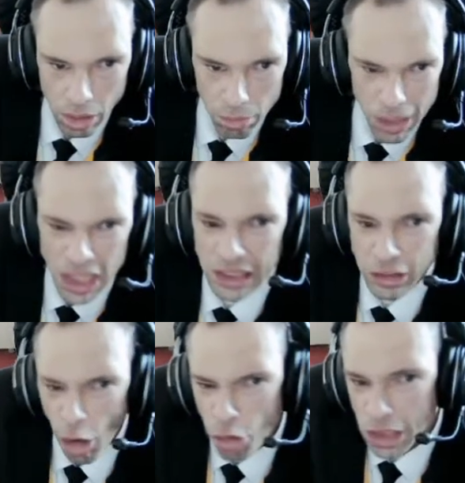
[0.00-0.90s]
When it's
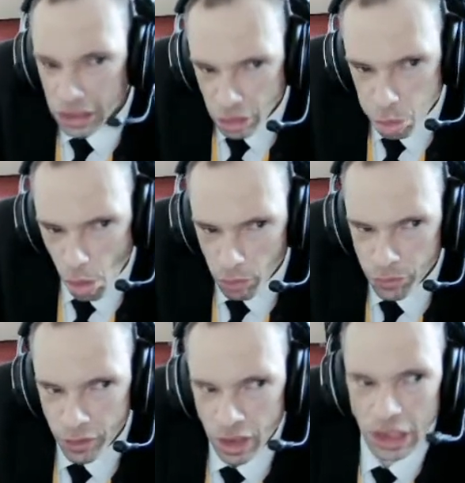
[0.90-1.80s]
told in truth,
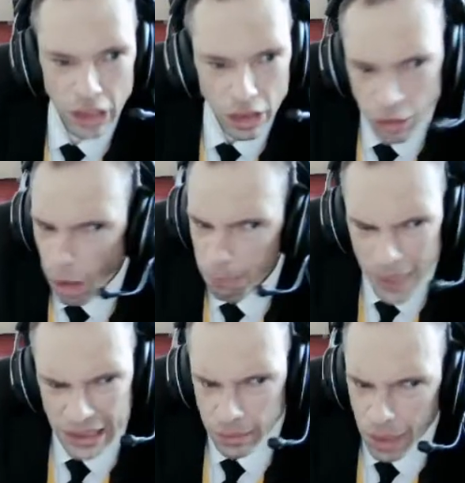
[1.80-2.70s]
you don't
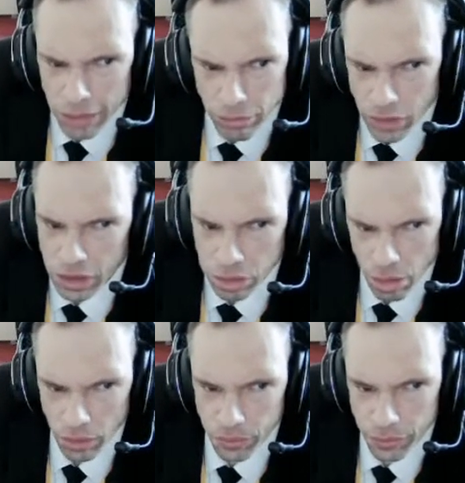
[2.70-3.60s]
mess around with the
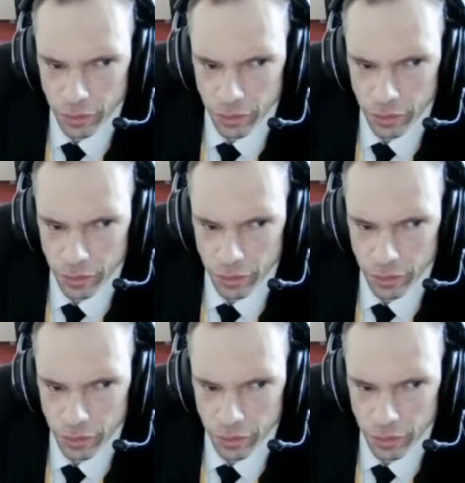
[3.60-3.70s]
truth.